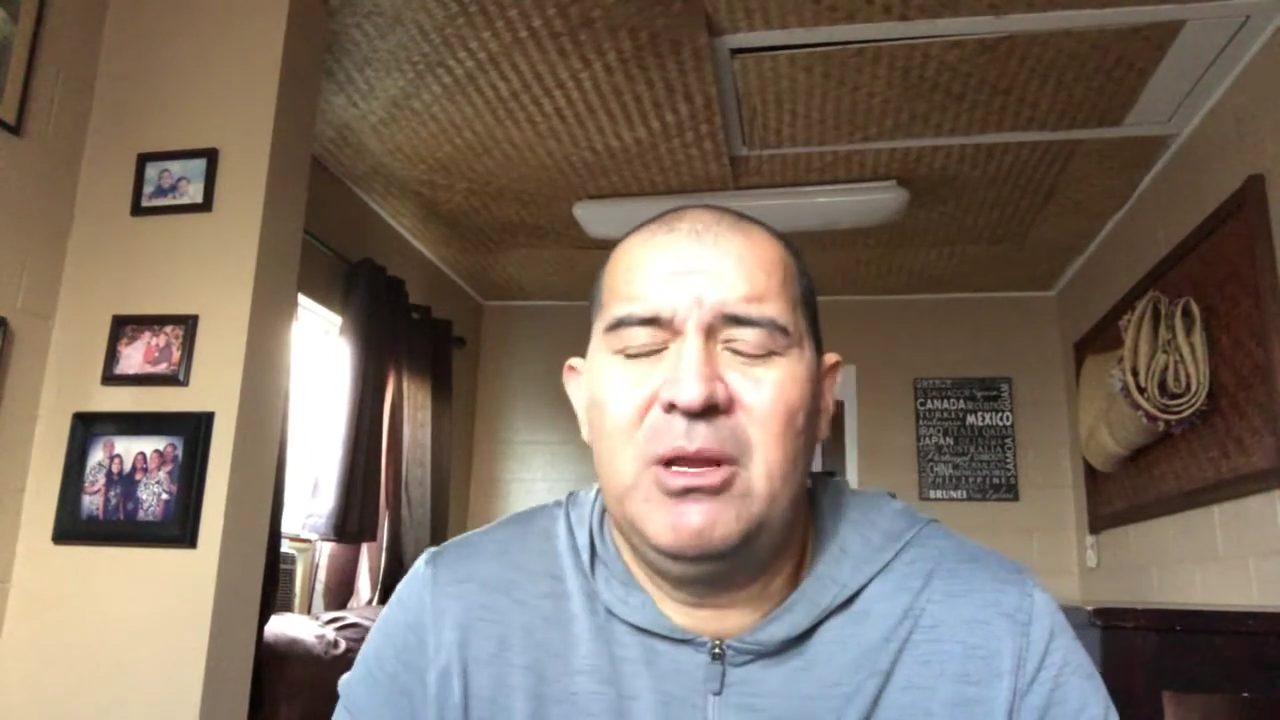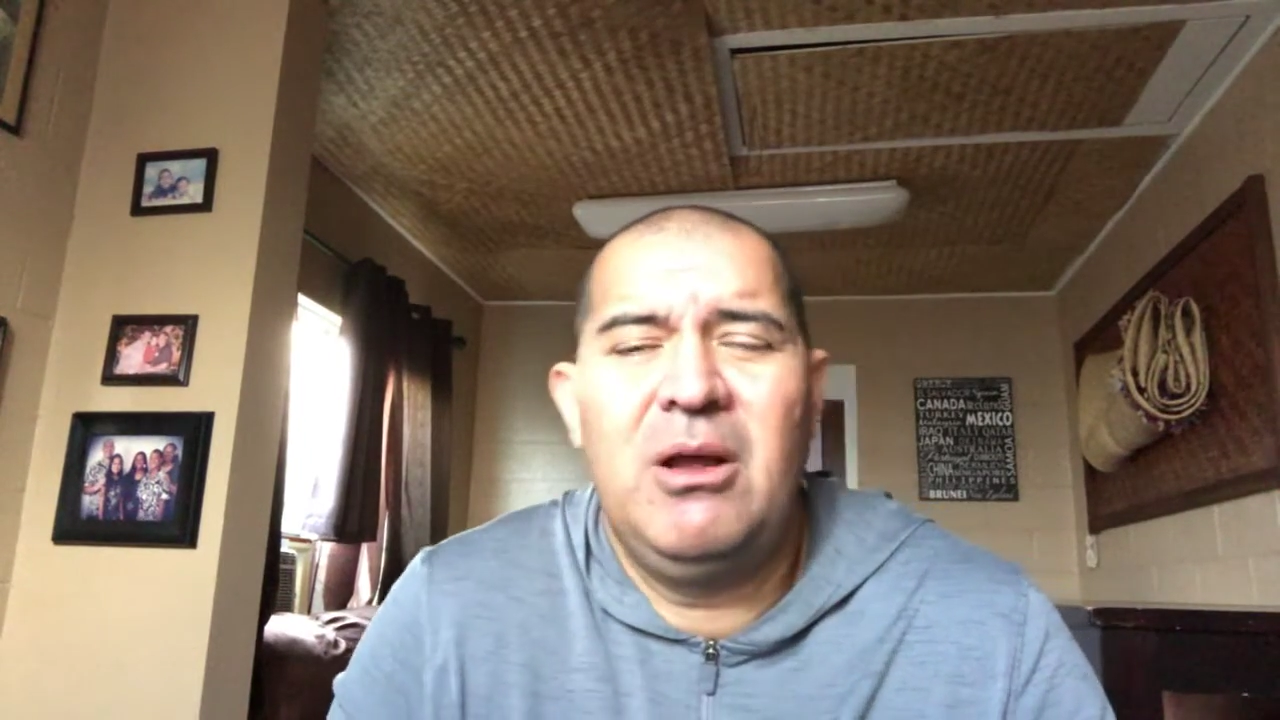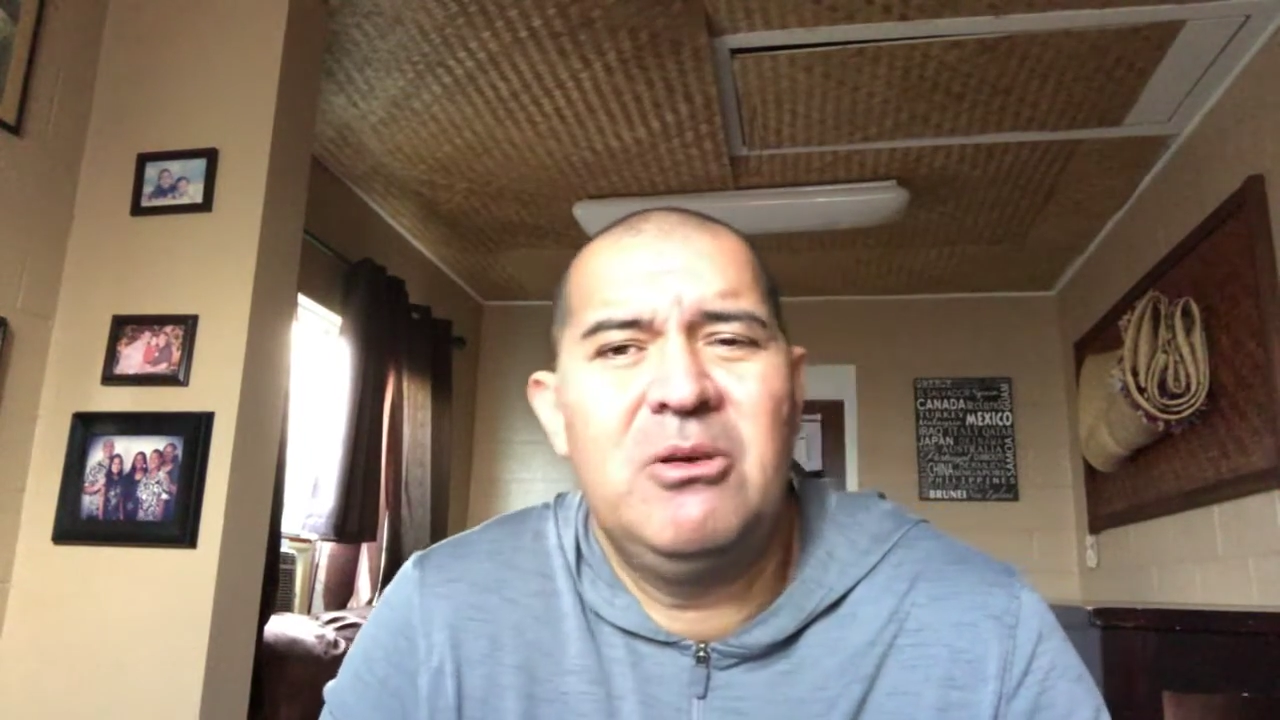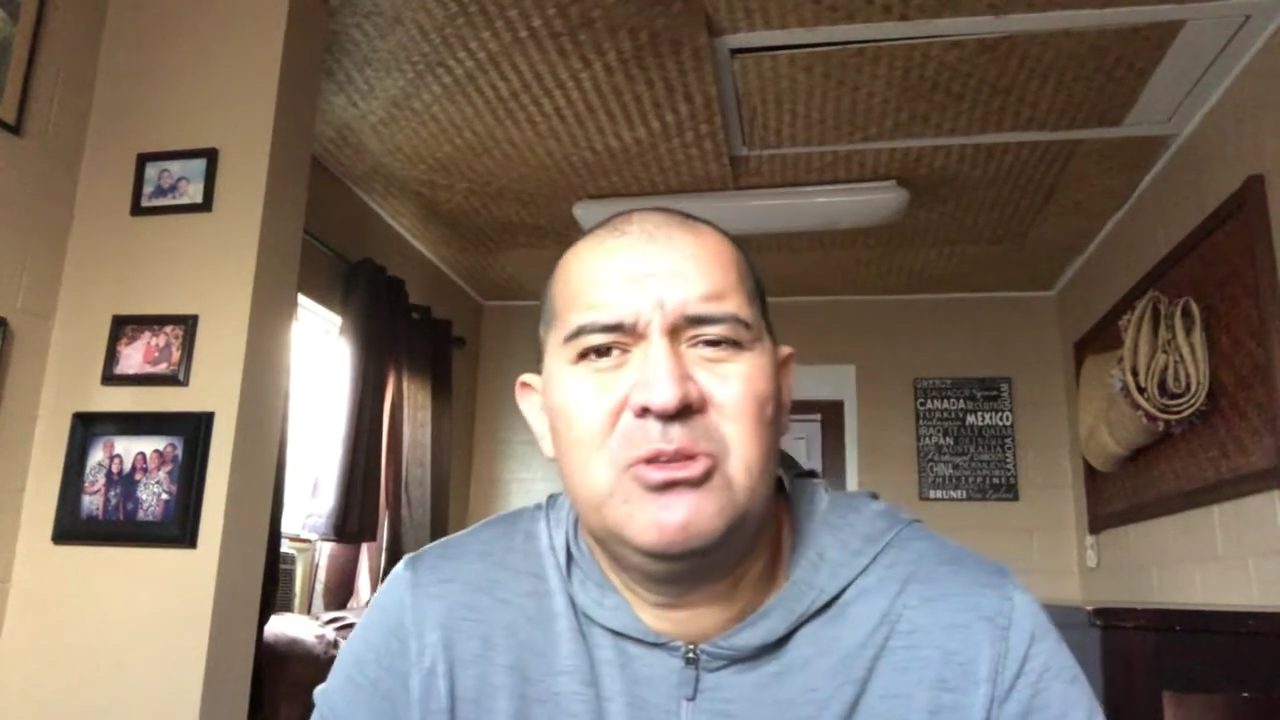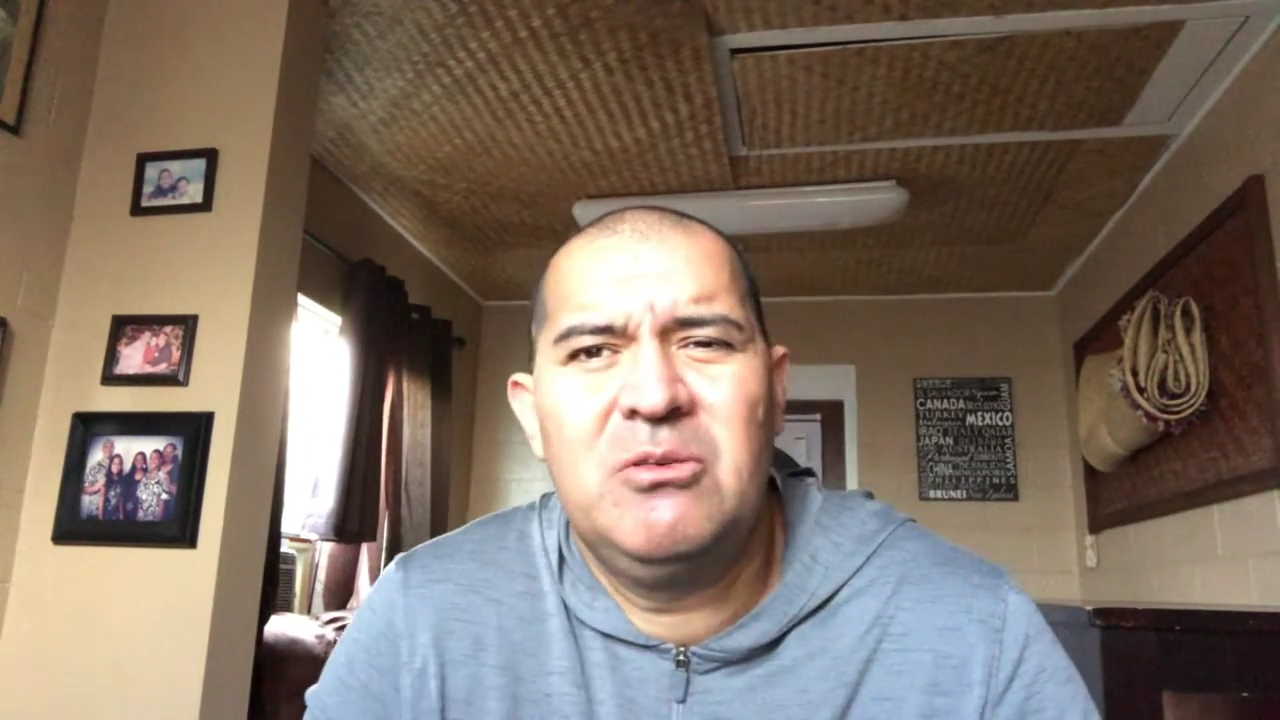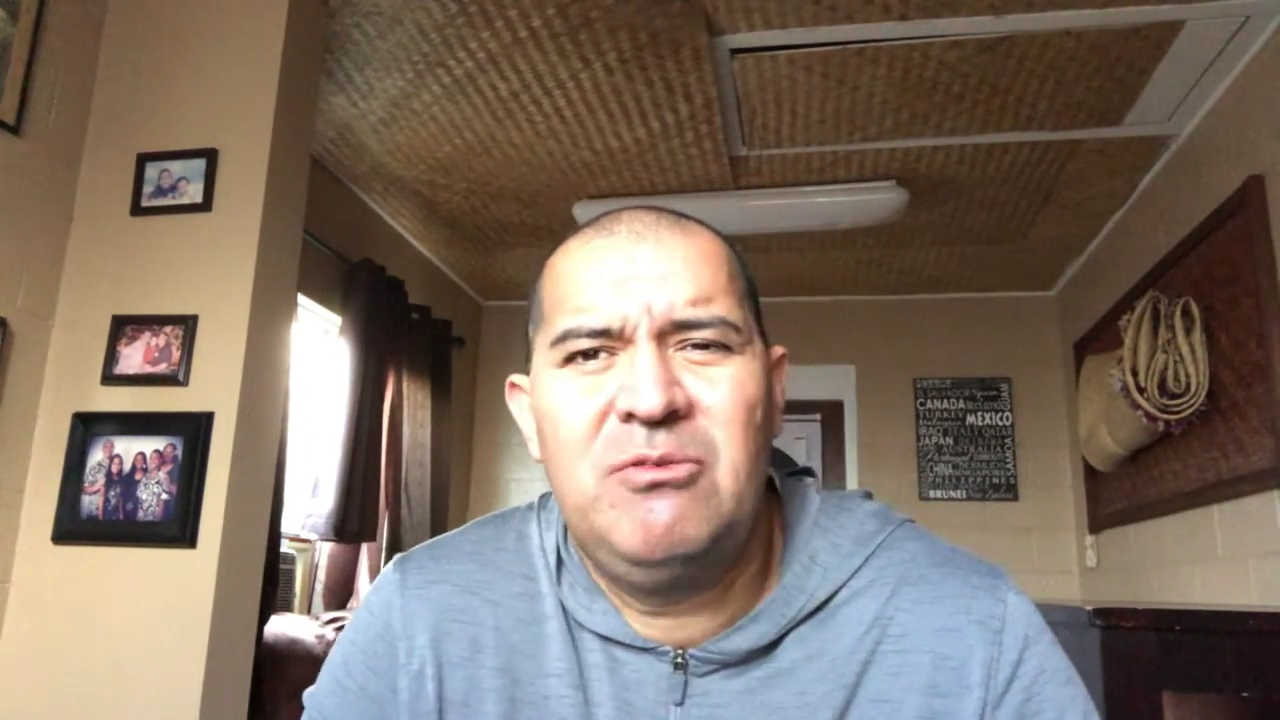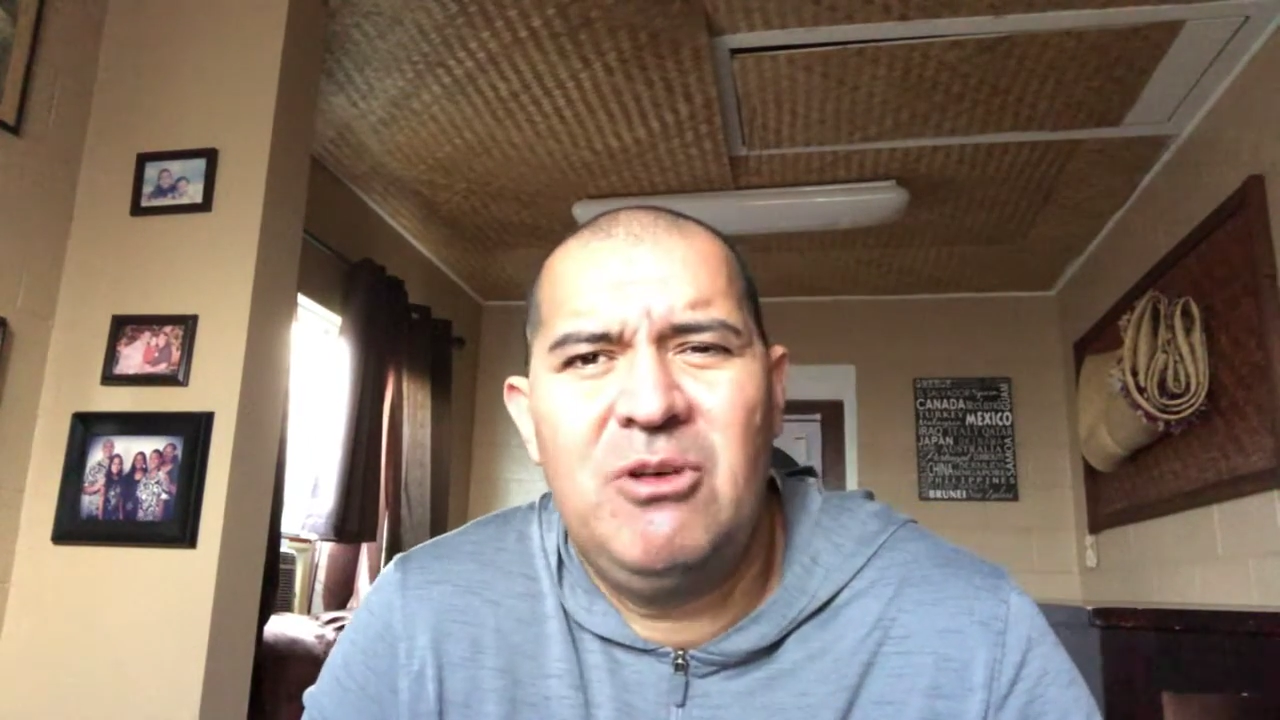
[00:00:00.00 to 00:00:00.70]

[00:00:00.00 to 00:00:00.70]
but also